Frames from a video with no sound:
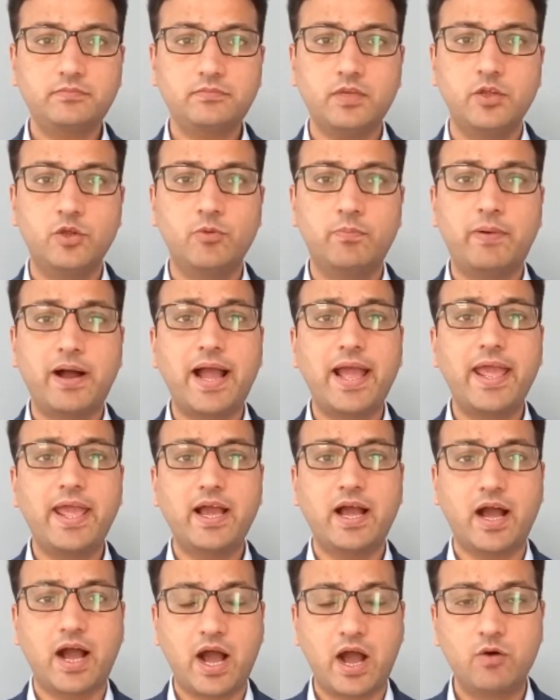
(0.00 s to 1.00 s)
you buy
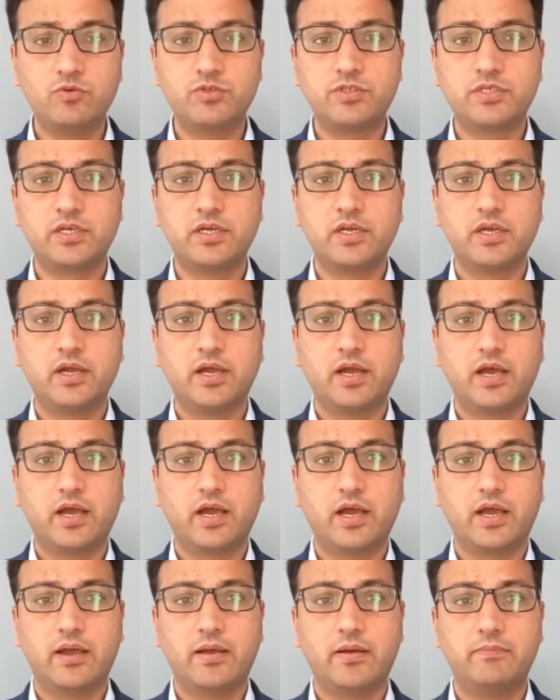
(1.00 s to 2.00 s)
a house
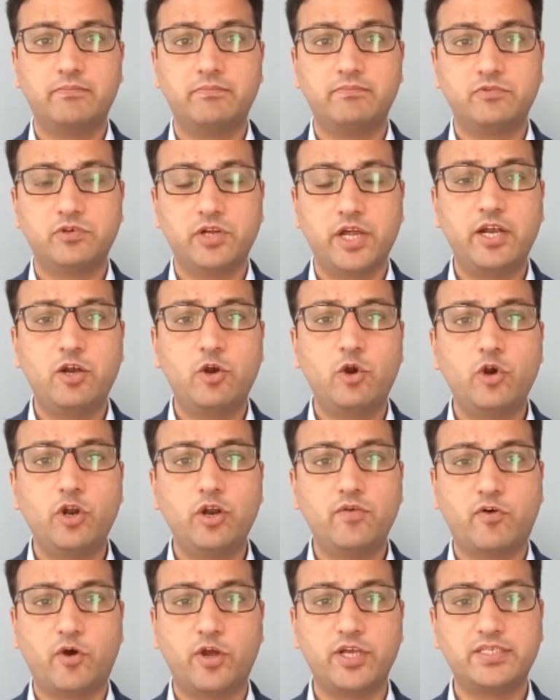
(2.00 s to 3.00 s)
in
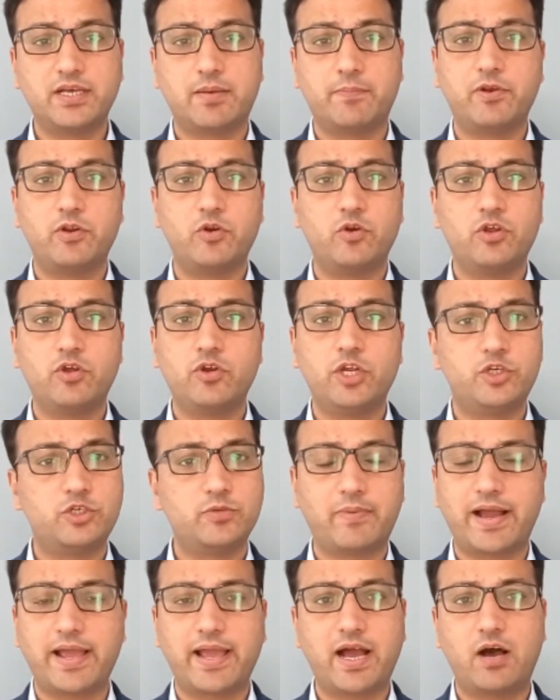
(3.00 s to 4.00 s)
London, for example, you need to
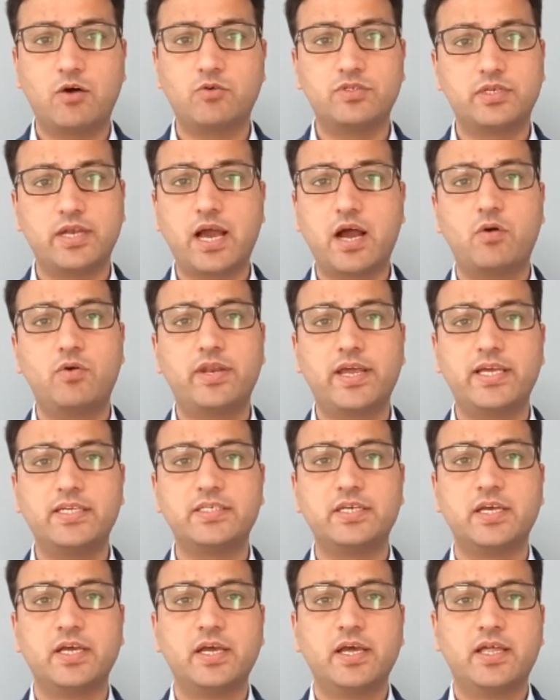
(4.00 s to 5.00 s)
buy a house
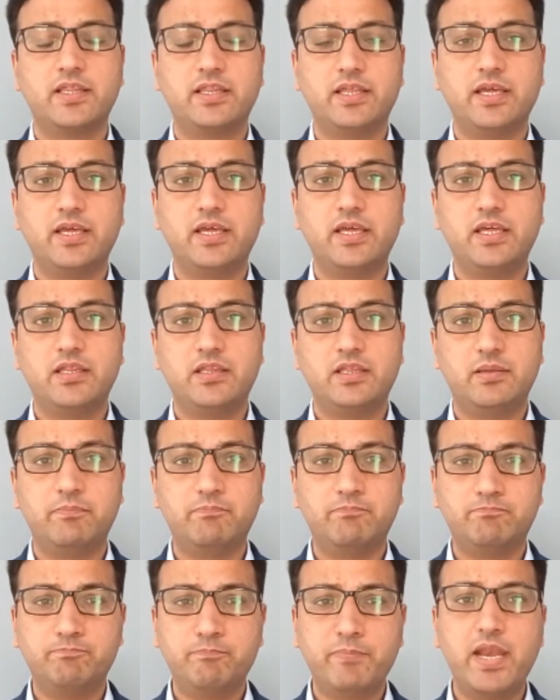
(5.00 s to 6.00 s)
nowadays.
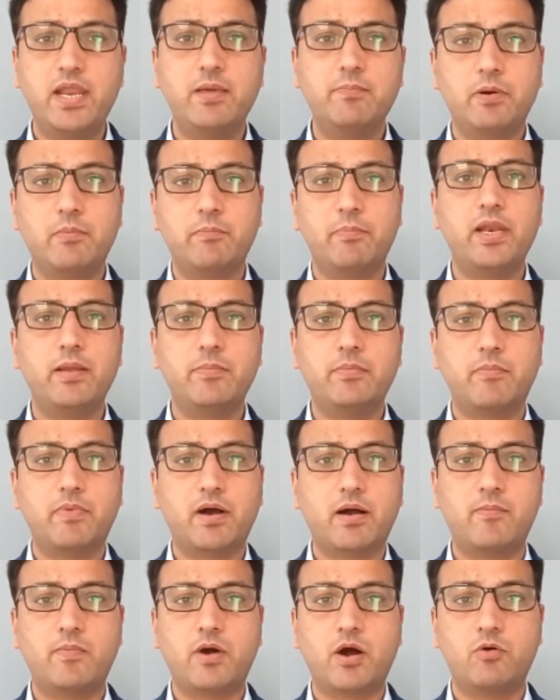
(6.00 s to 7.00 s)
The minimum
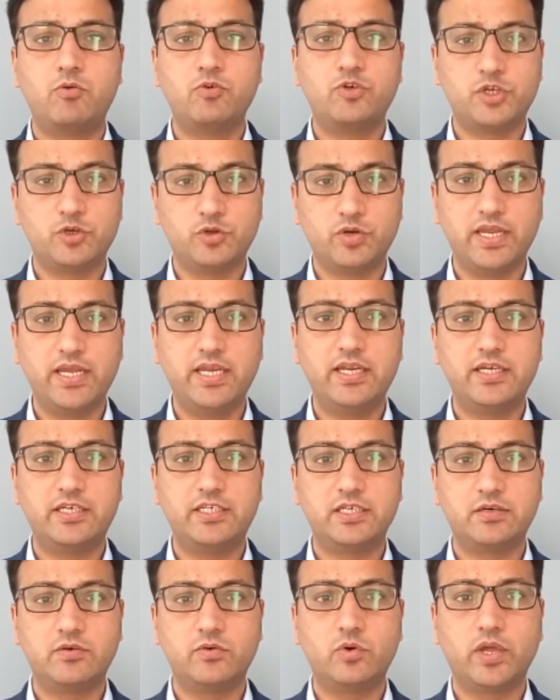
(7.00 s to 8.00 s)
amount you needed
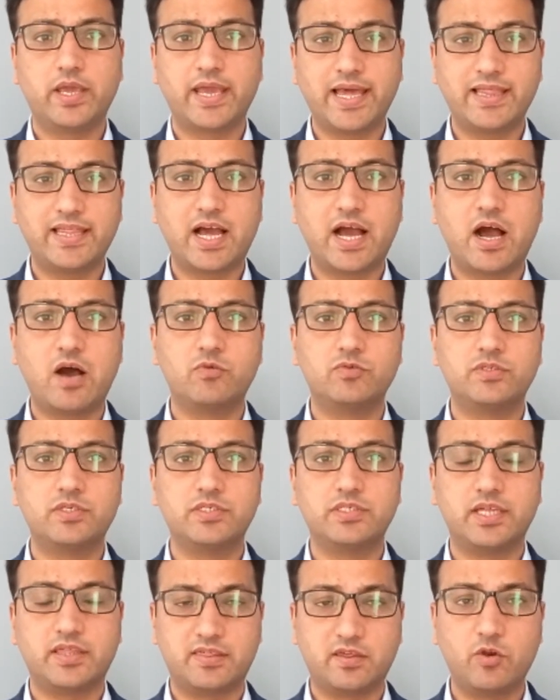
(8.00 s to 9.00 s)
to get the house
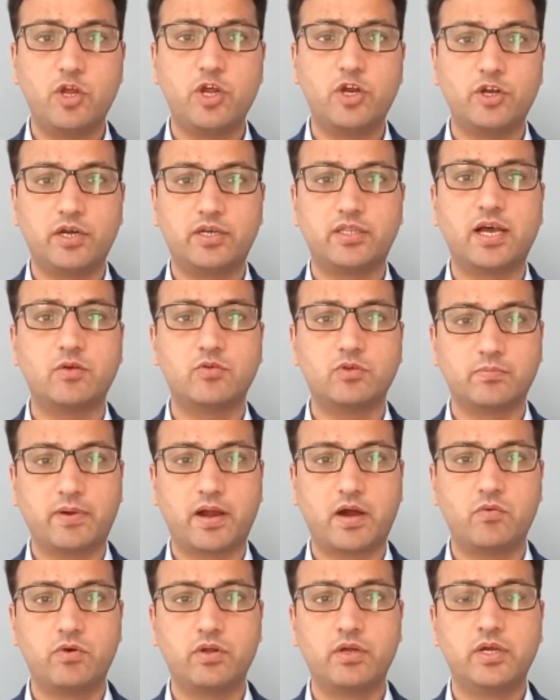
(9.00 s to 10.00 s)
is
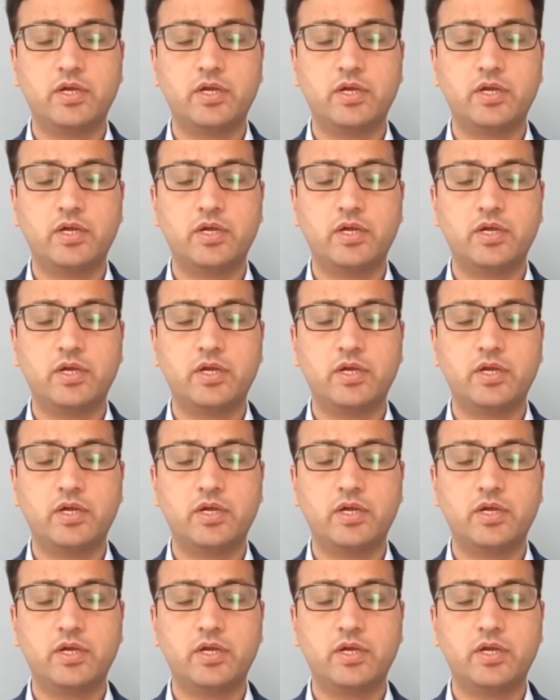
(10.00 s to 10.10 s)
£300,000.